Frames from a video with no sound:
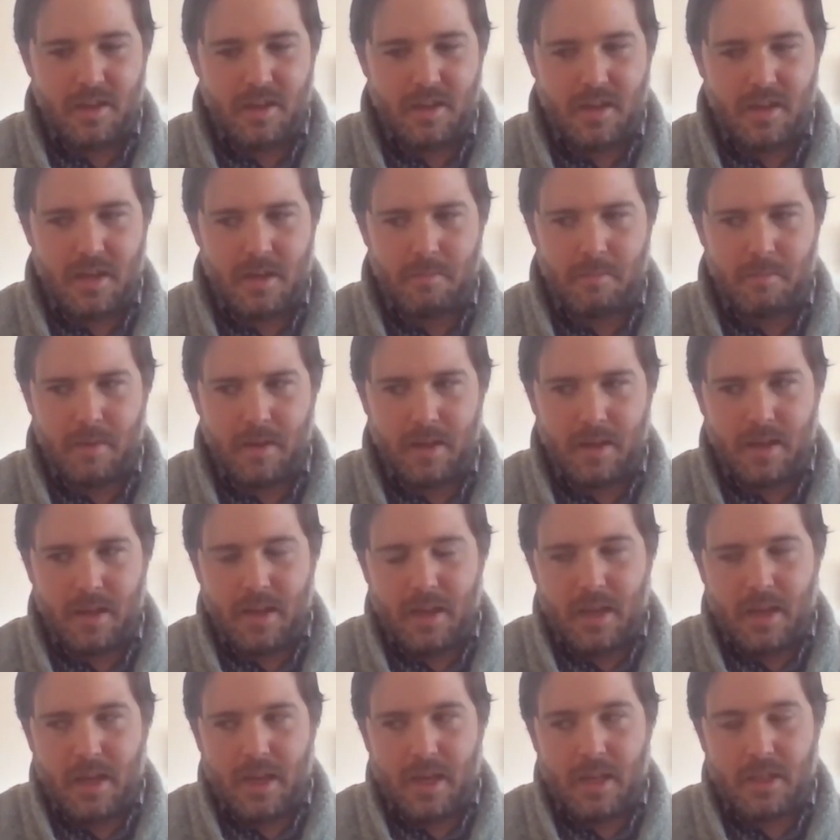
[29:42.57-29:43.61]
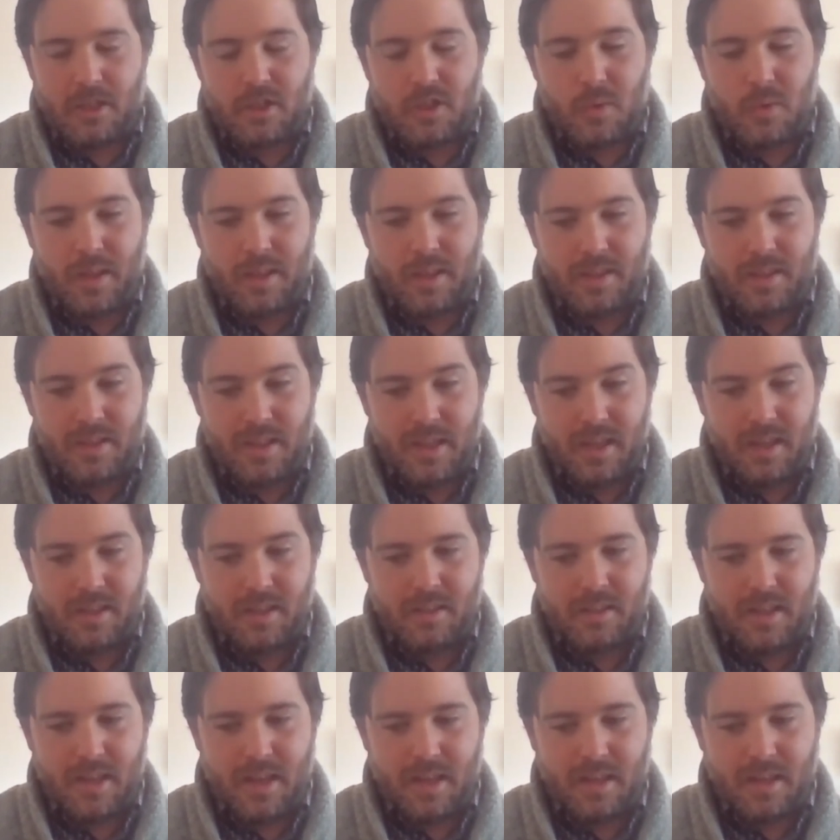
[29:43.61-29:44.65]
And so I think
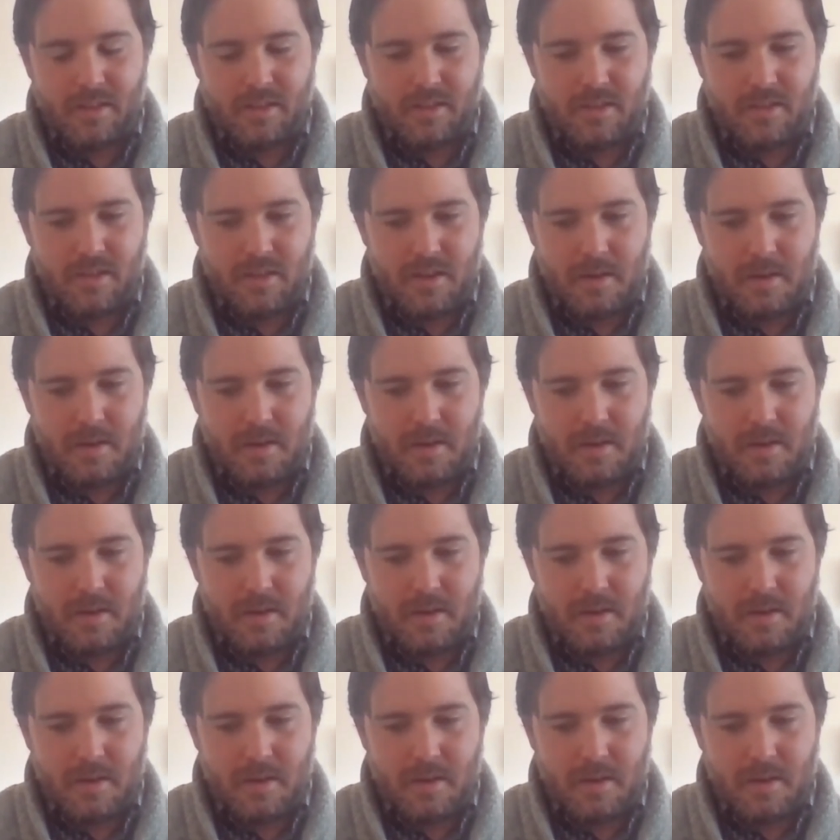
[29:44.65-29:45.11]
that